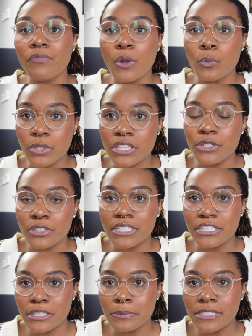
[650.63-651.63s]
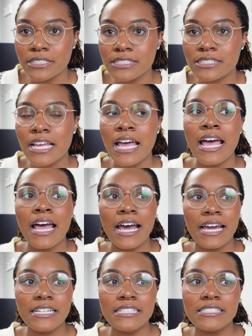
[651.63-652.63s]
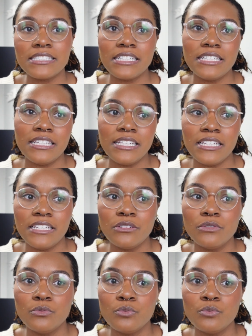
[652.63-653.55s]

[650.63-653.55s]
with your therapist. I didn't see